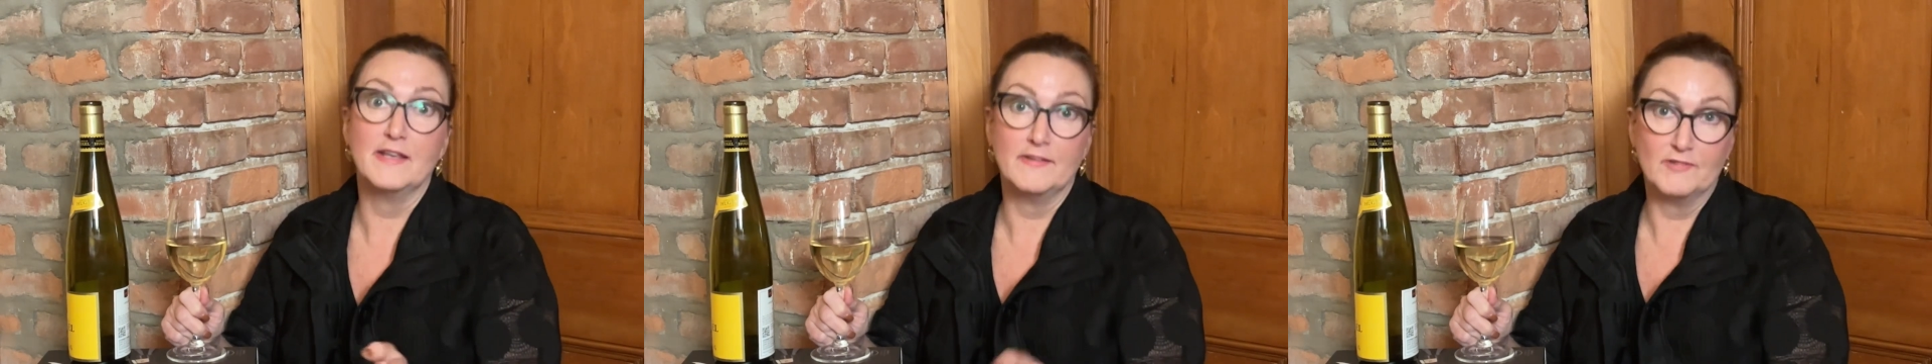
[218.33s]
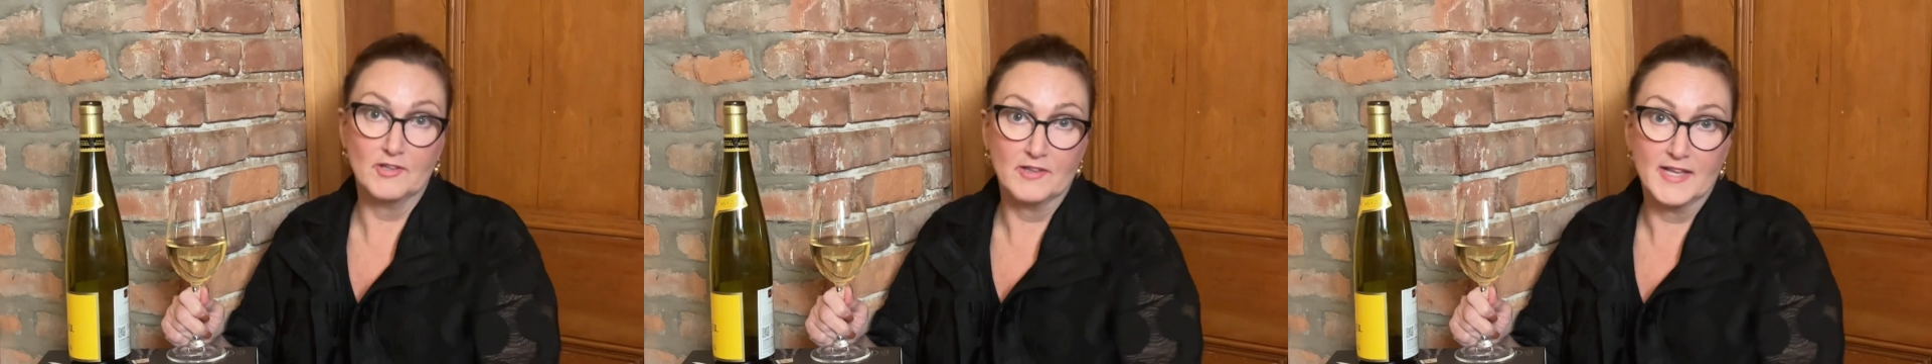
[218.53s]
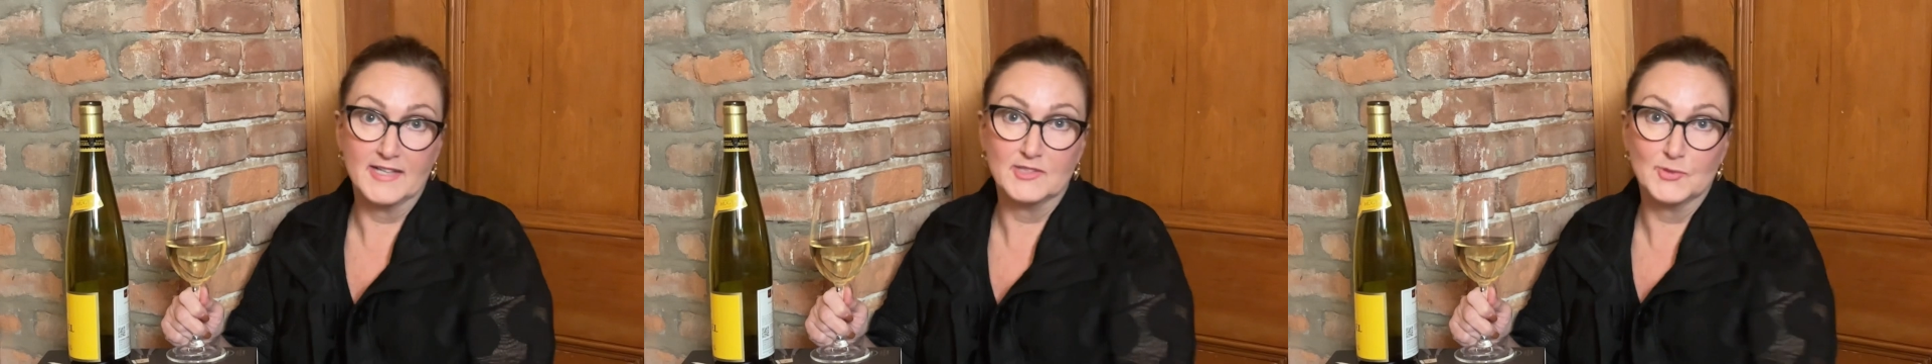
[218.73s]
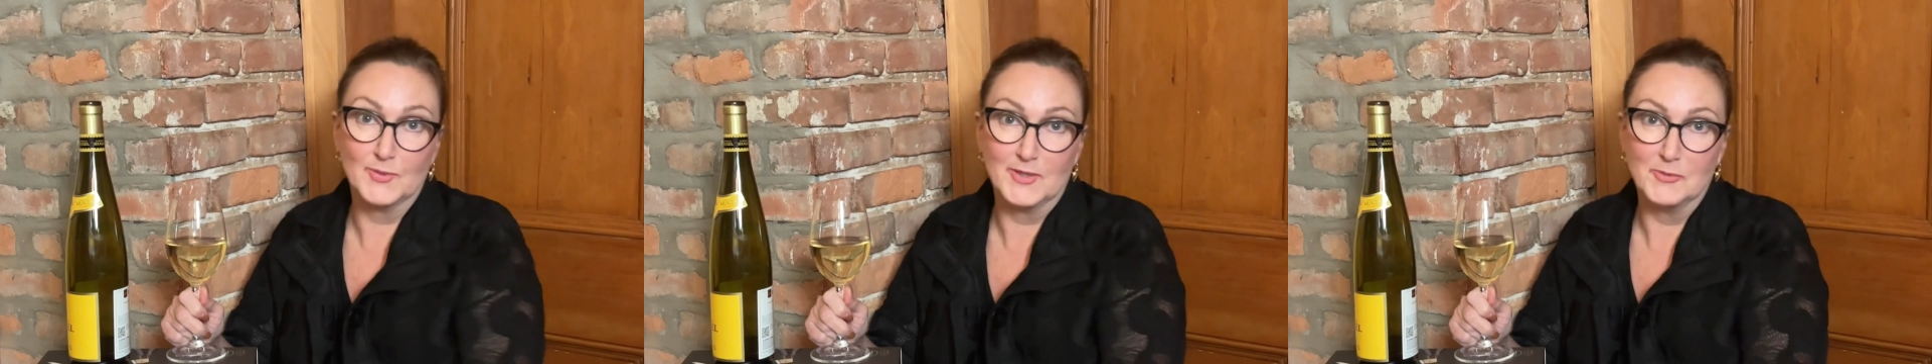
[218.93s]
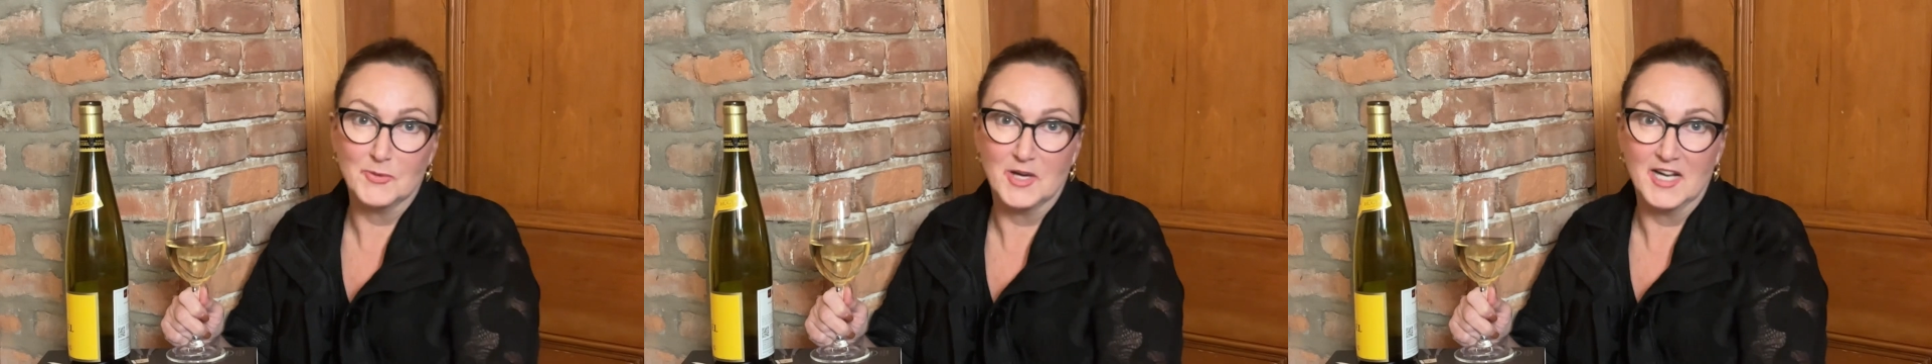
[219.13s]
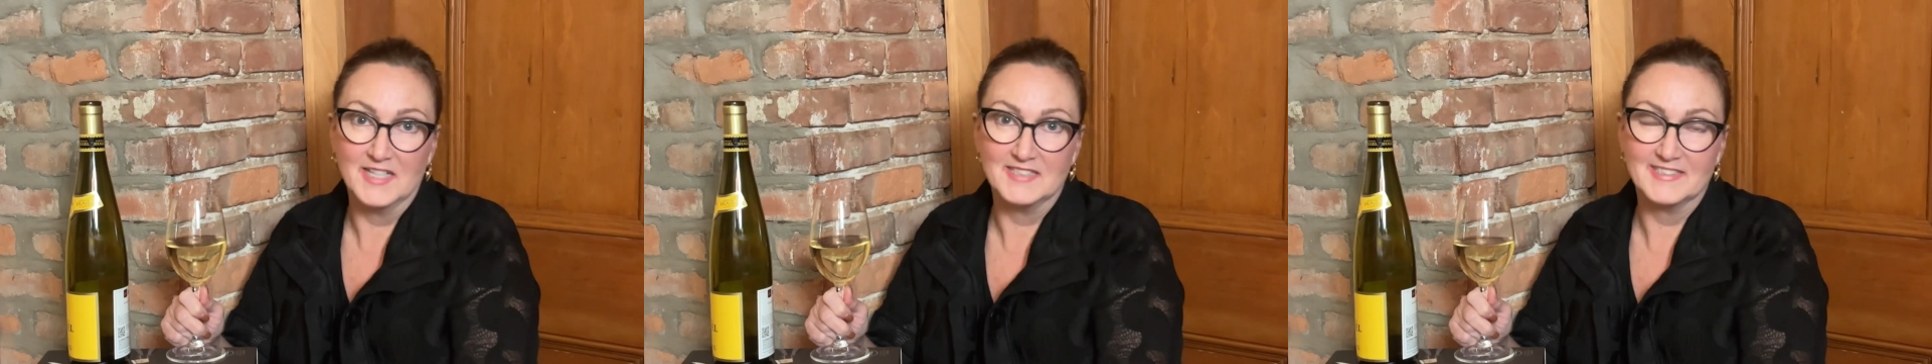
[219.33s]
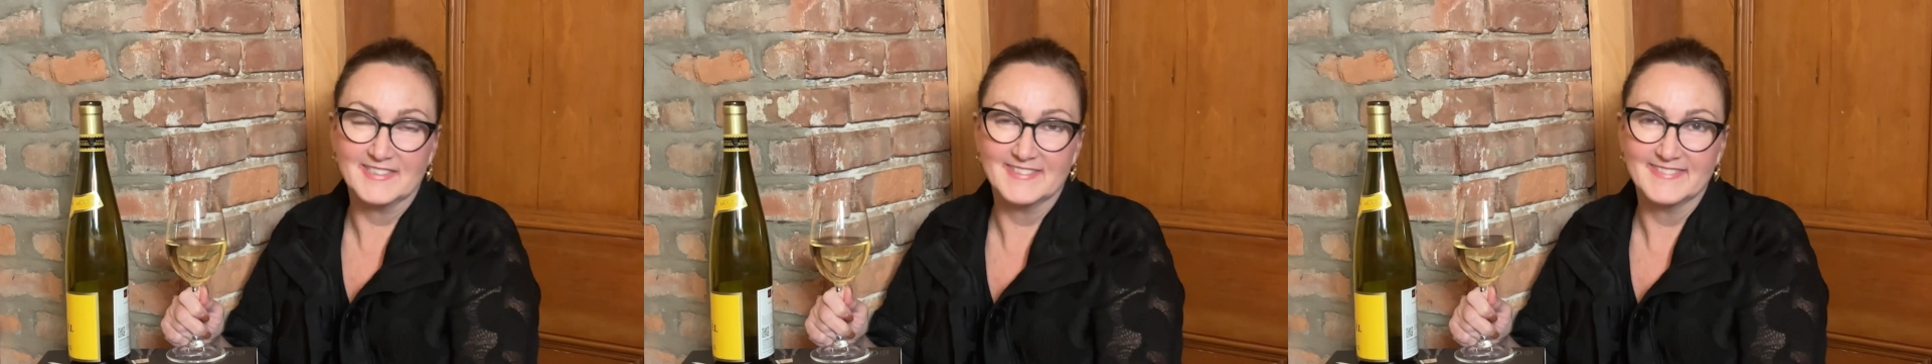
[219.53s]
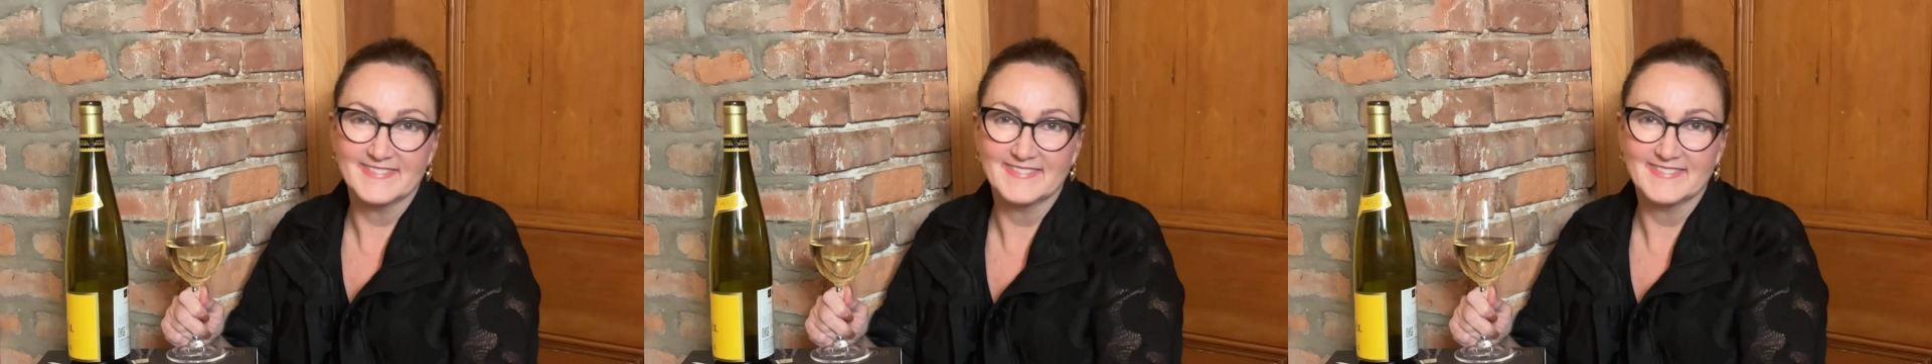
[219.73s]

if you like sweet wines.